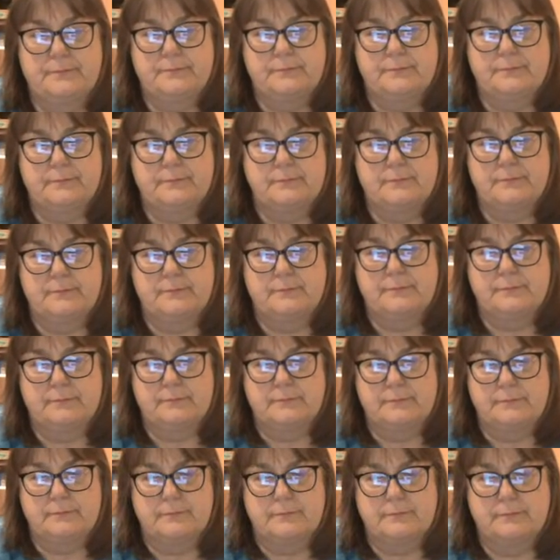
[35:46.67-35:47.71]

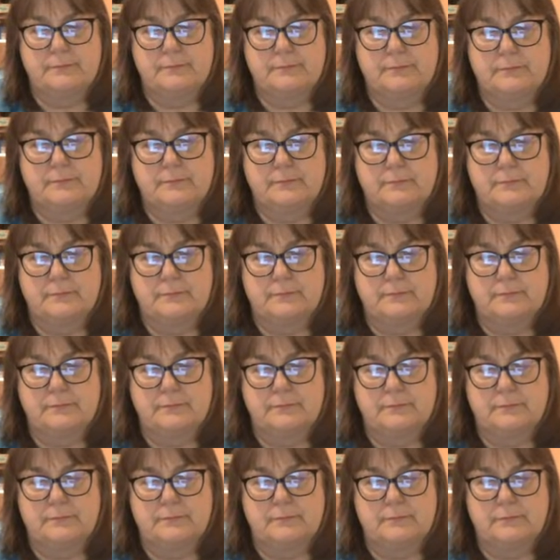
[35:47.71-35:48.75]

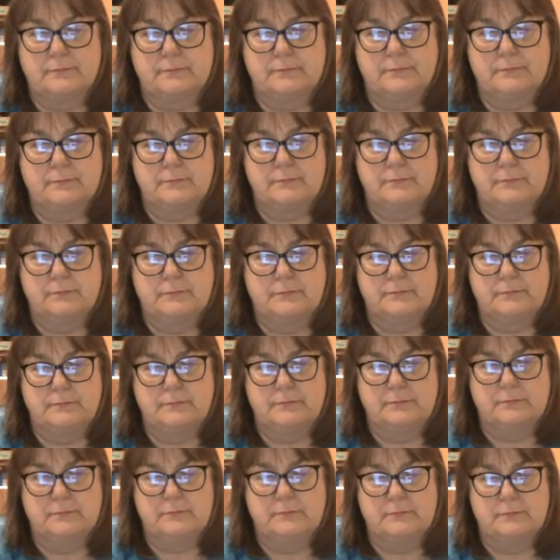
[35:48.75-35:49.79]

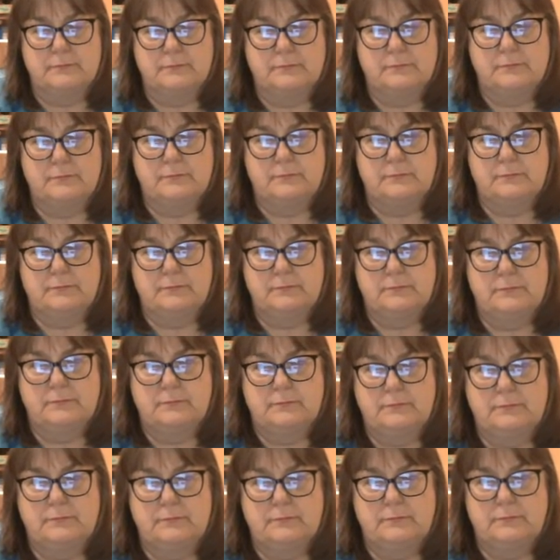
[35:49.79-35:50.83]

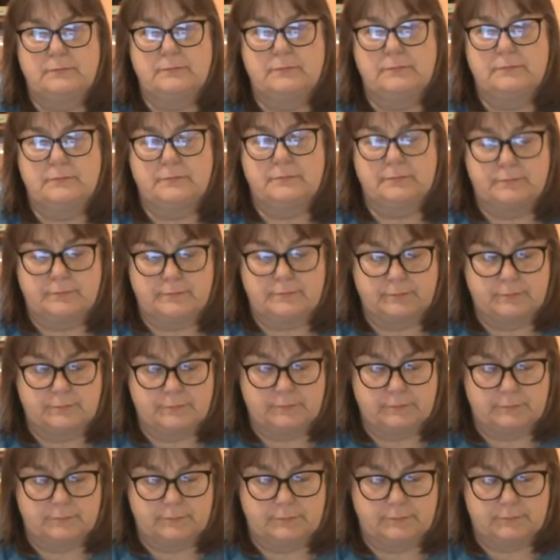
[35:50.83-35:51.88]

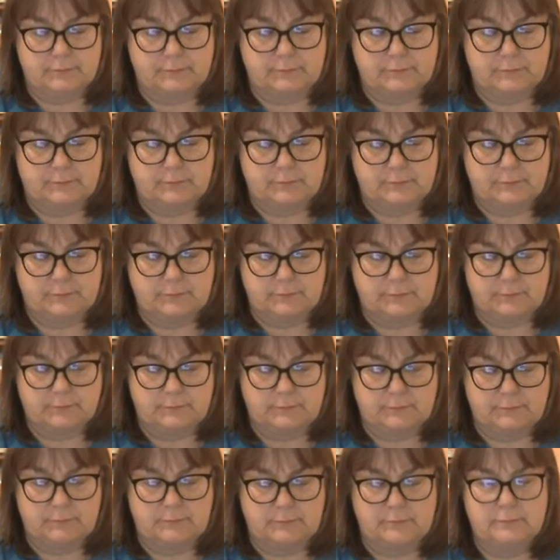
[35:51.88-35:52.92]

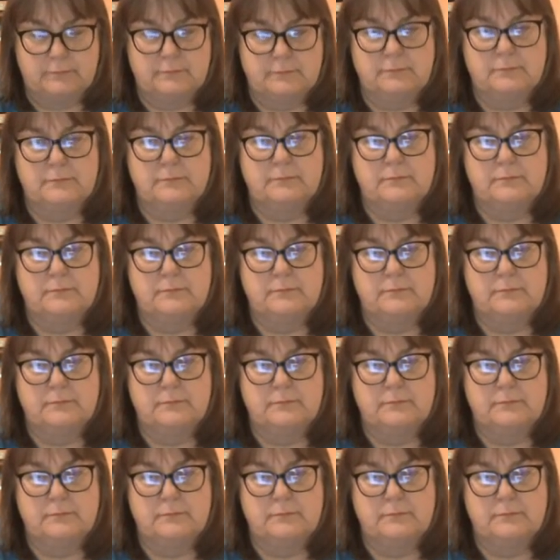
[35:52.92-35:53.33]
The person shown says nothing.